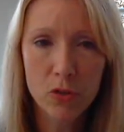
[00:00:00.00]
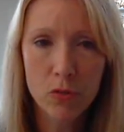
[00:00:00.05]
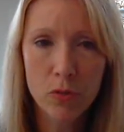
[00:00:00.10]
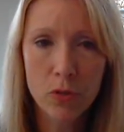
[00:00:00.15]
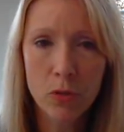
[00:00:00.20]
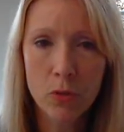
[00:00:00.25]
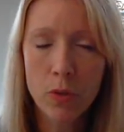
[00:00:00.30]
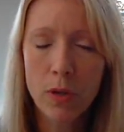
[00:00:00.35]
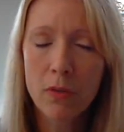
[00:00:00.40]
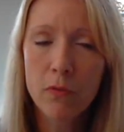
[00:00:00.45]

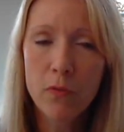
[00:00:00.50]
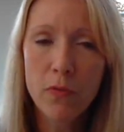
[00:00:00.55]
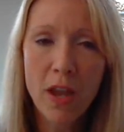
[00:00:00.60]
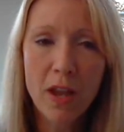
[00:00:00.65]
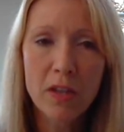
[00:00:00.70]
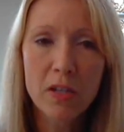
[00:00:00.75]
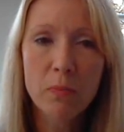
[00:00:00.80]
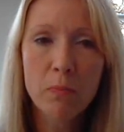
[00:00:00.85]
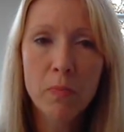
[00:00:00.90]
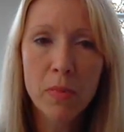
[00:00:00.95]
true. In
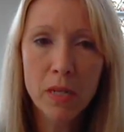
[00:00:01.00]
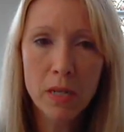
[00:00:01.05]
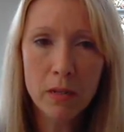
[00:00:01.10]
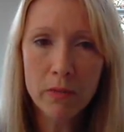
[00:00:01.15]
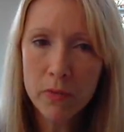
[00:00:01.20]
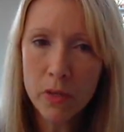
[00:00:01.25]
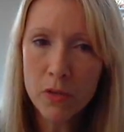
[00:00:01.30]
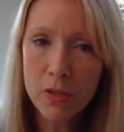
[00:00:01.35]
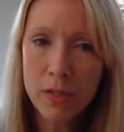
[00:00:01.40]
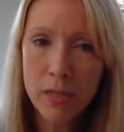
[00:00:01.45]
fact, many
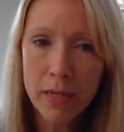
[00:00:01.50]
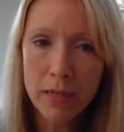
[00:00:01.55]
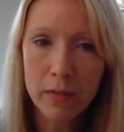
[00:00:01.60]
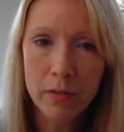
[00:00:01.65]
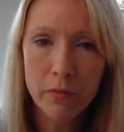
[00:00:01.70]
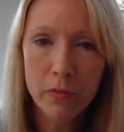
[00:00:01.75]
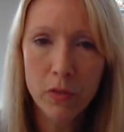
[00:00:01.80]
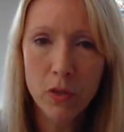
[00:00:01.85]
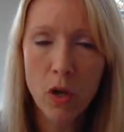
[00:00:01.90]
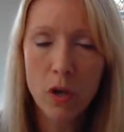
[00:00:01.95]
of those
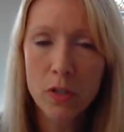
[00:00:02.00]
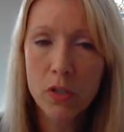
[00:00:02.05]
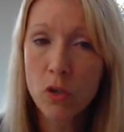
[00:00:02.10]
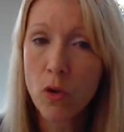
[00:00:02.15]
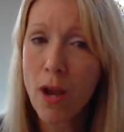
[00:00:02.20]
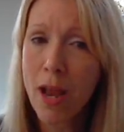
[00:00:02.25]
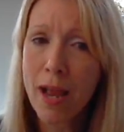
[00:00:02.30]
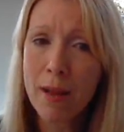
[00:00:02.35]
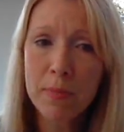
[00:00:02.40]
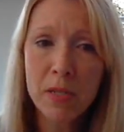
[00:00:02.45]
negative thoughts
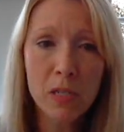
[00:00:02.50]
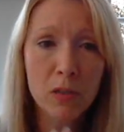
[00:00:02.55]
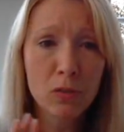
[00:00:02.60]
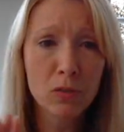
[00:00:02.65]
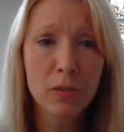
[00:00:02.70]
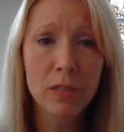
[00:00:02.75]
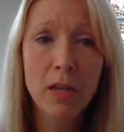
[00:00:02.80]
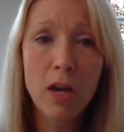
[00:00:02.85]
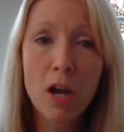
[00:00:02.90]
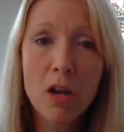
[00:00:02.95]
are
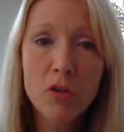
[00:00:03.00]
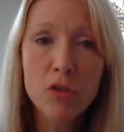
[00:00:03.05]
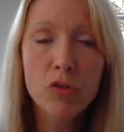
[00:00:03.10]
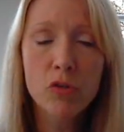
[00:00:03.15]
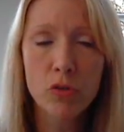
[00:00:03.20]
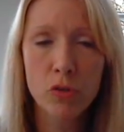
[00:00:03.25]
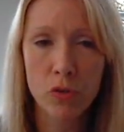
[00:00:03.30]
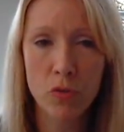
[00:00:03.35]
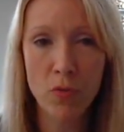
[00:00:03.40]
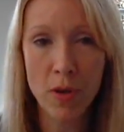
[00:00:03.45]
absolutely
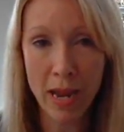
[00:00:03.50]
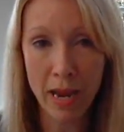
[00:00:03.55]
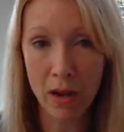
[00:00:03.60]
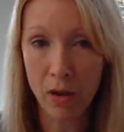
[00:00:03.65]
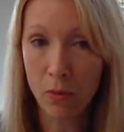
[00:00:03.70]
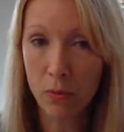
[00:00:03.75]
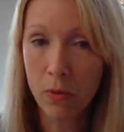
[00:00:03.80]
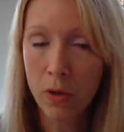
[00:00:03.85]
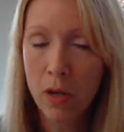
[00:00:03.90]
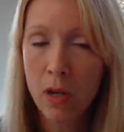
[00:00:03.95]
untrue
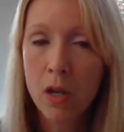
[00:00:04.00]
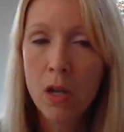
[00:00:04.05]
now.